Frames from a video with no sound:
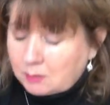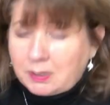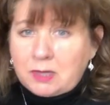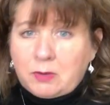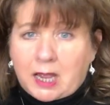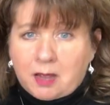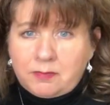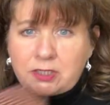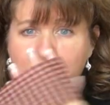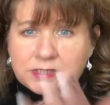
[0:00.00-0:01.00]
But anyway, I've
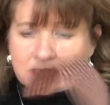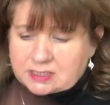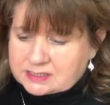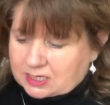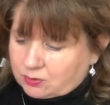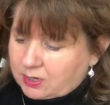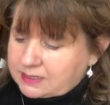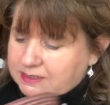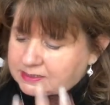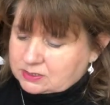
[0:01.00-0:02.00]
been using this like
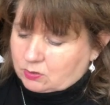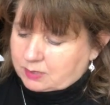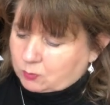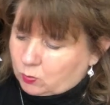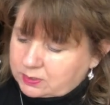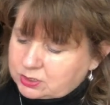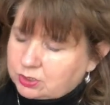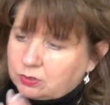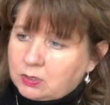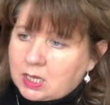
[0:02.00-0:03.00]
crazy, so I'm going
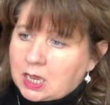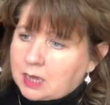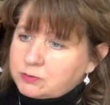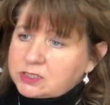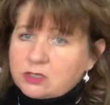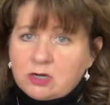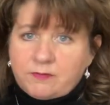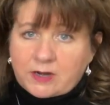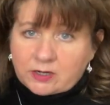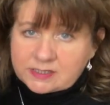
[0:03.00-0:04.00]
to, I'm just gonna
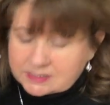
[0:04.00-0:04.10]
very